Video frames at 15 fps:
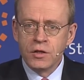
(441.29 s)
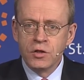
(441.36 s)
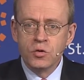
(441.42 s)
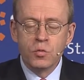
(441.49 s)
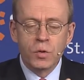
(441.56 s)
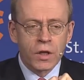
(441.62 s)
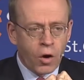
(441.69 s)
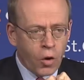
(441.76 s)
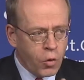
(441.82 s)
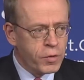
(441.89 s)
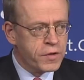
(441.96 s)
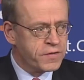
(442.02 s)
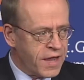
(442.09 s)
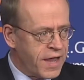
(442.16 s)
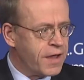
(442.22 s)
you will
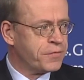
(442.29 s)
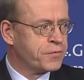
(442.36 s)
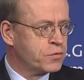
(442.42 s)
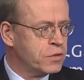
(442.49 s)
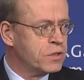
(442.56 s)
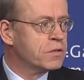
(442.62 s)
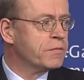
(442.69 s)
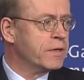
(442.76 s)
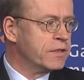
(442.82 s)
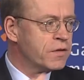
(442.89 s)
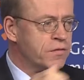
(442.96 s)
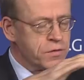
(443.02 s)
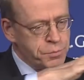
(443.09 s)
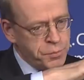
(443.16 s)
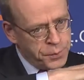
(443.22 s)
always have to innovate.
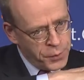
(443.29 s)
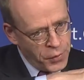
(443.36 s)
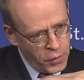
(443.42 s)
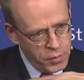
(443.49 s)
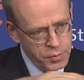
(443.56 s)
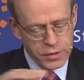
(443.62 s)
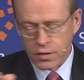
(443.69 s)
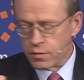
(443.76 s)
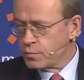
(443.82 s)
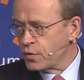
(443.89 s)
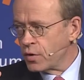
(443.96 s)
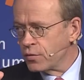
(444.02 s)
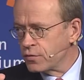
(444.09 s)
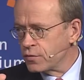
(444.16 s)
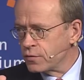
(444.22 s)
It's a permanent
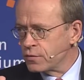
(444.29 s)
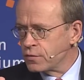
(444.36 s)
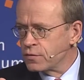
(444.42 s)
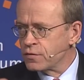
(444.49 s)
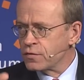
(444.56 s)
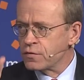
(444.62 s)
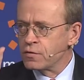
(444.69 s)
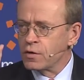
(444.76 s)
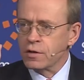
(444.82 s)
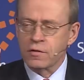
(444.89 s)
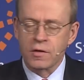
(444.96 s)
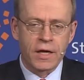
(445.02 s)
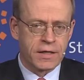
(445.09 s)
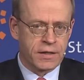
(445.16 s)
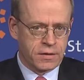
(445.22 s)
process. This is
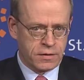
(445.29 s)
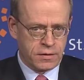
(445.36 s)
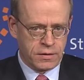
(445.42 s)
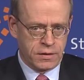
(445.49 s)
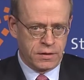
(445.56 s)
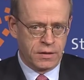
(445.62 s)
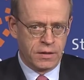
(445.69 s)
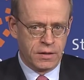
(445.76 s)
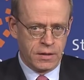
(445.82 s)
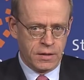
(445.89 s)
not like a